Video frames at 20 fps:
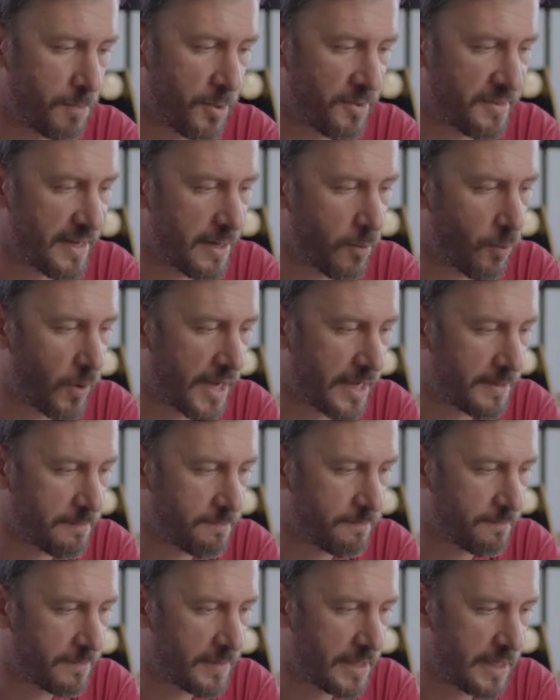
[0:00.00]
put that
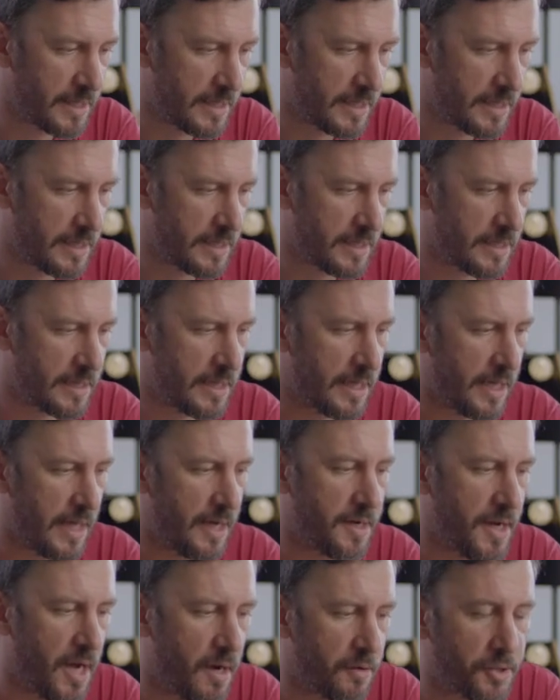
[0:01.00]
away,
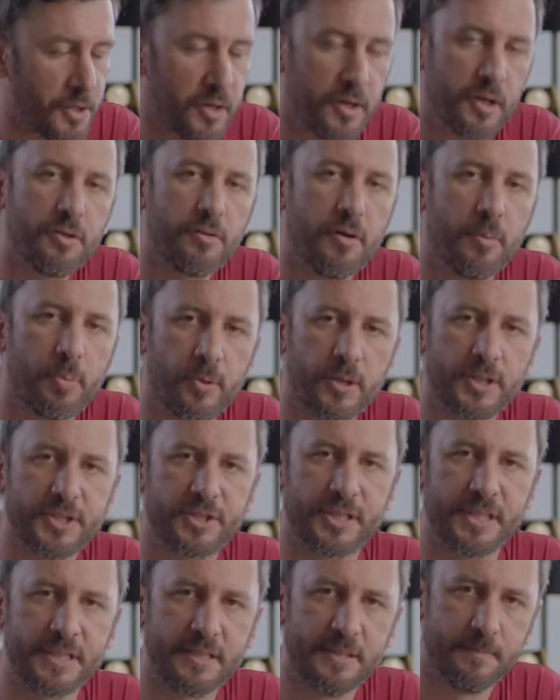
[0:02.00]
and now you're gonna do a
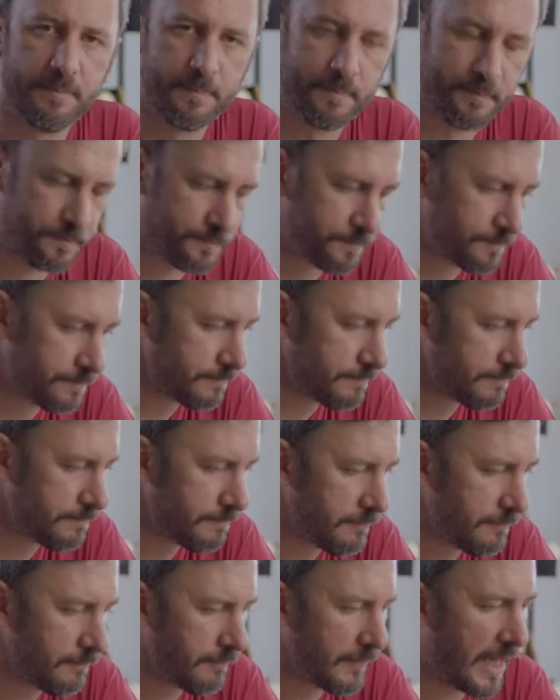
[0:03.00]
portrait.
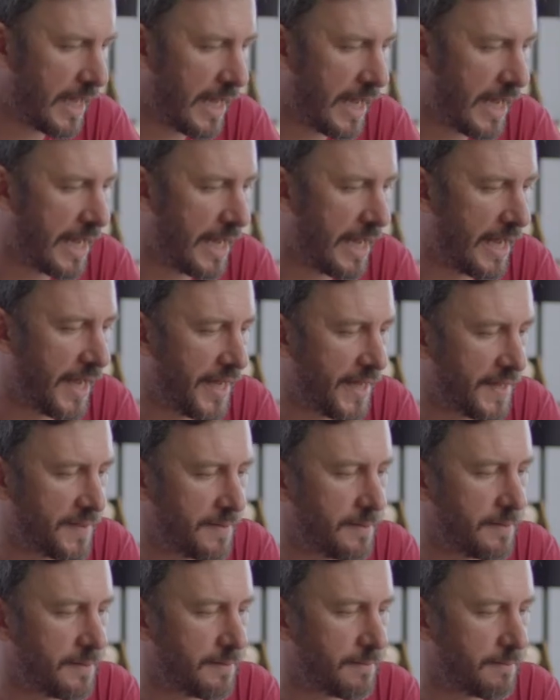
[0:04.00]

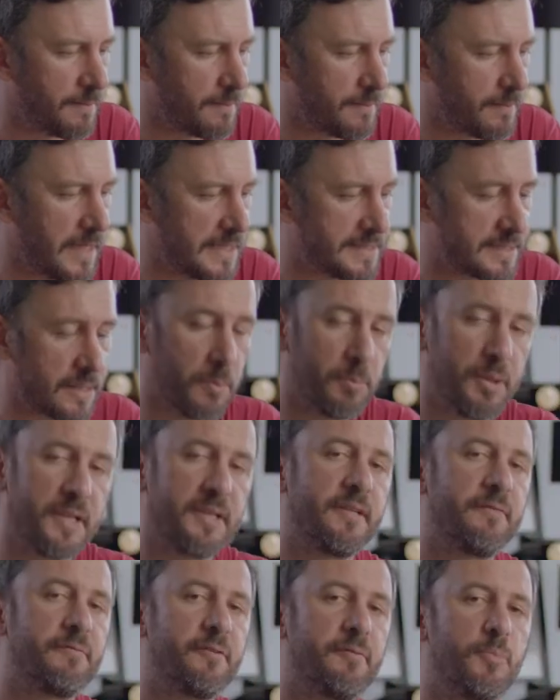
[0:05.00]
And it's a
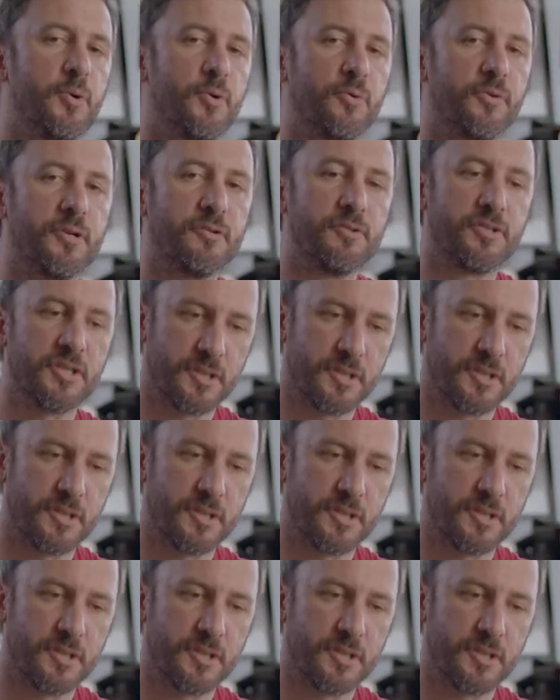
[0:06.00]
completely different mood.